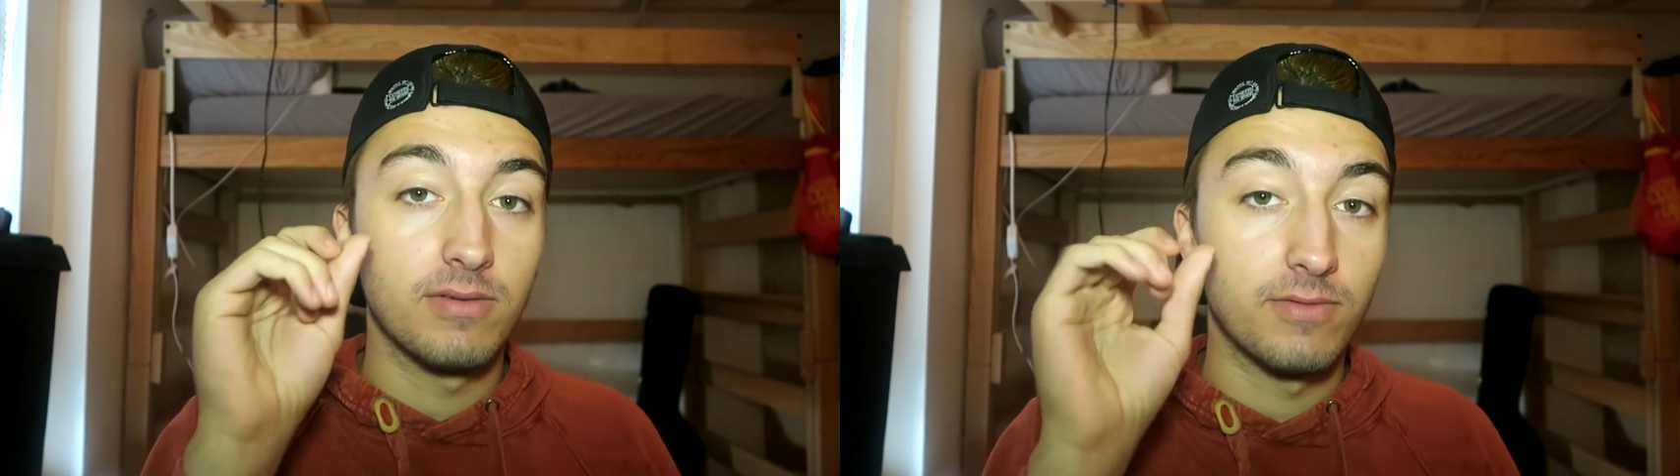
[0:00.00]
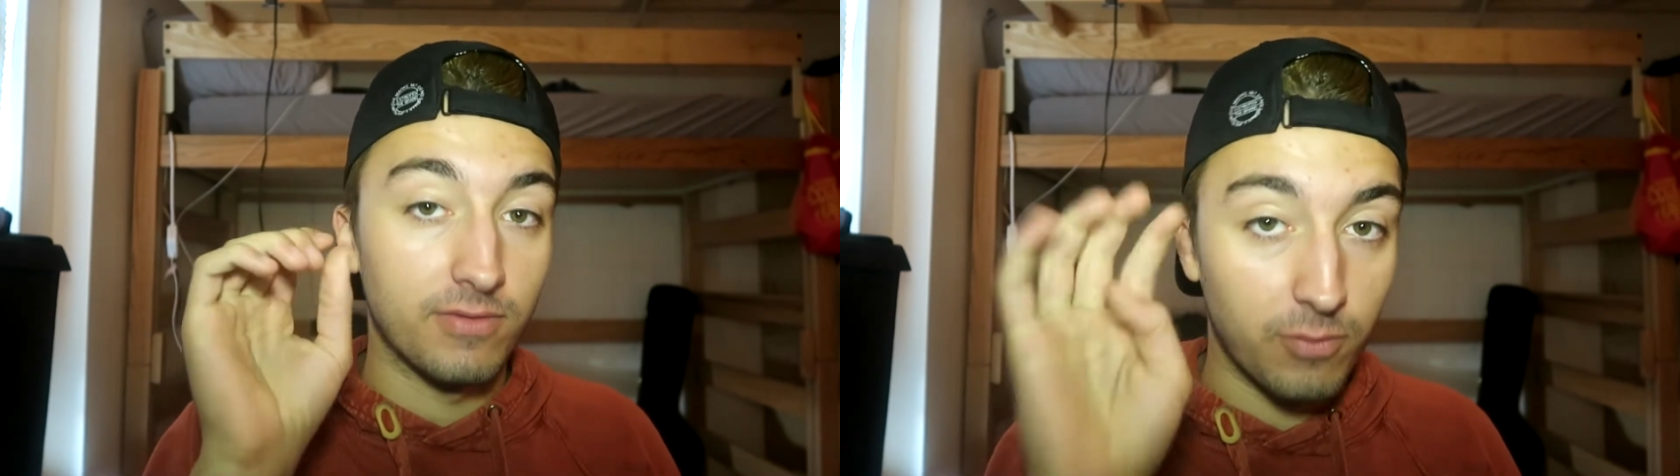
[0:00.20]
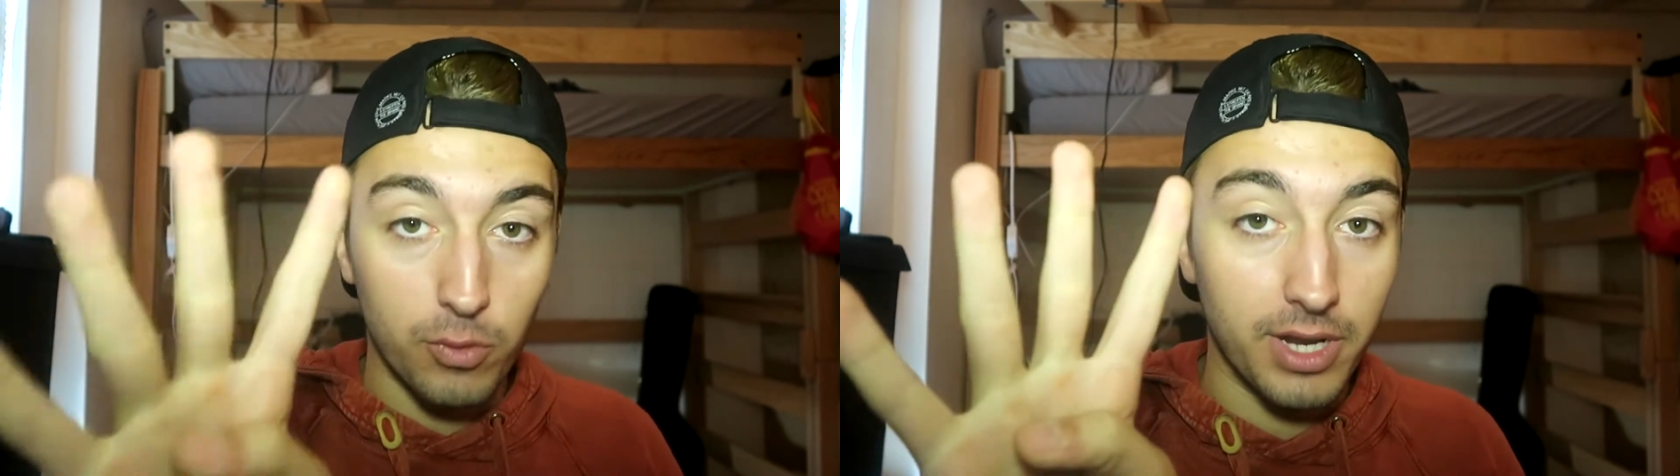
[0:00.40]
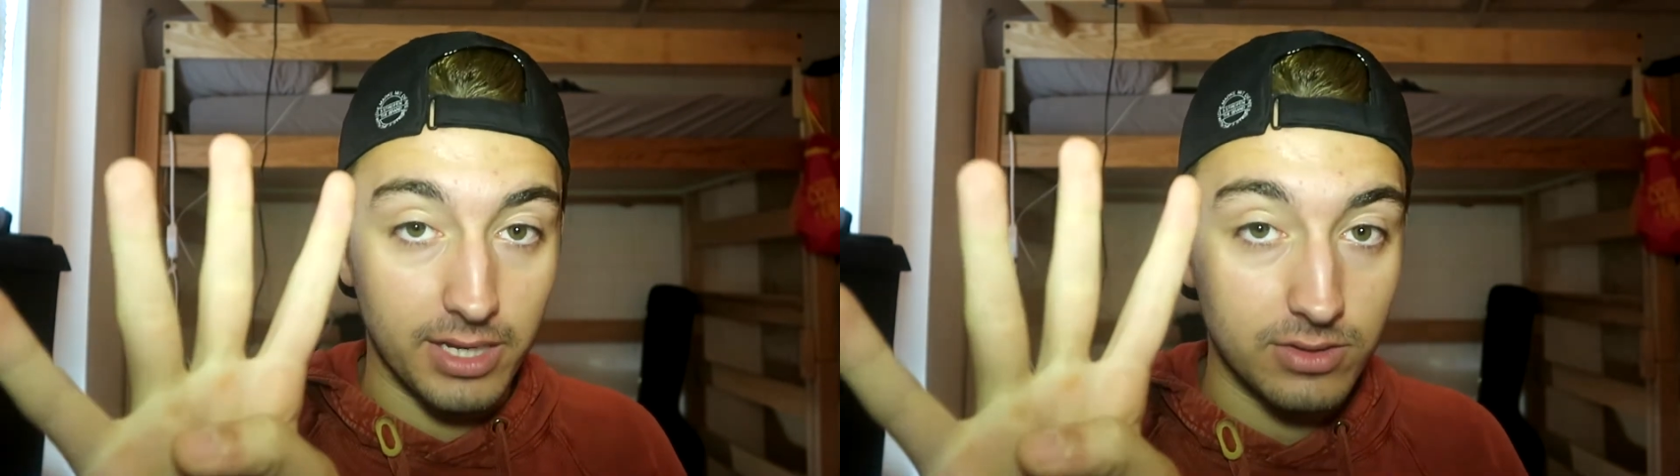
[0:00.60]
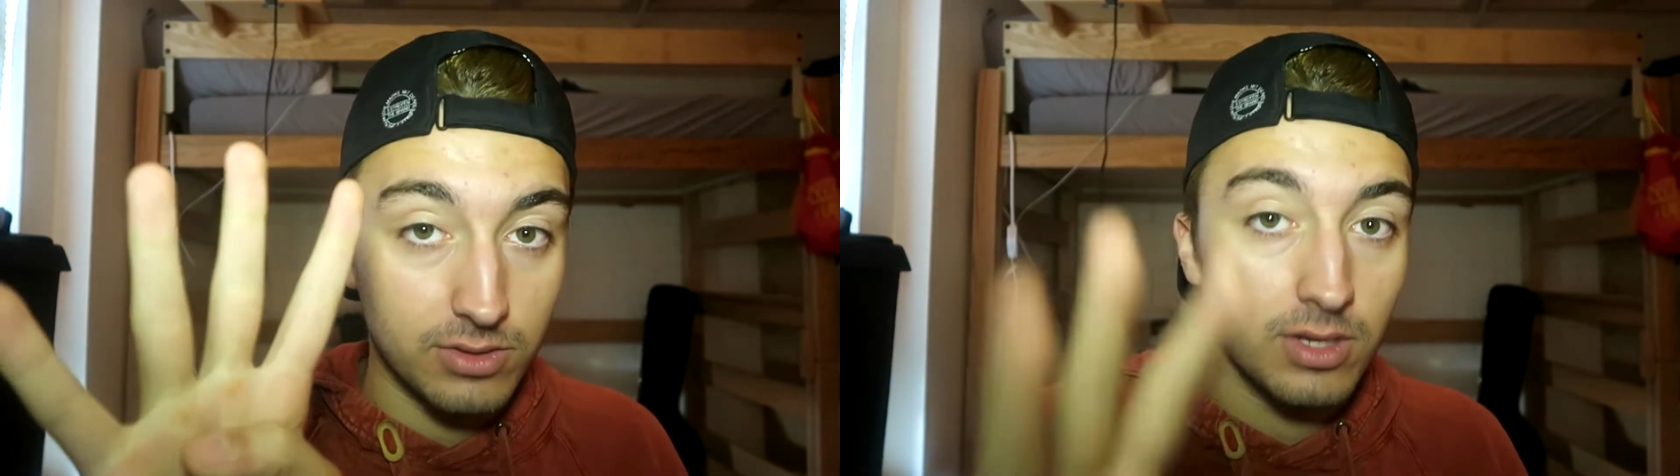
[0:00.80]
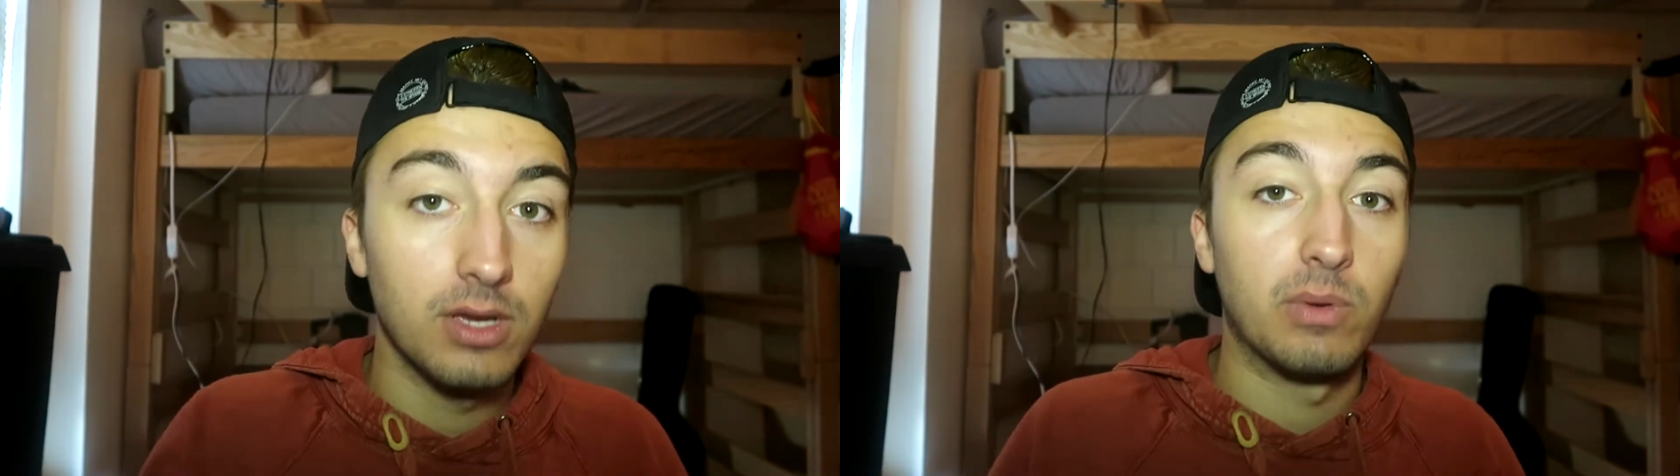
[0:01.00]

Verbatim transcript: for 4 days.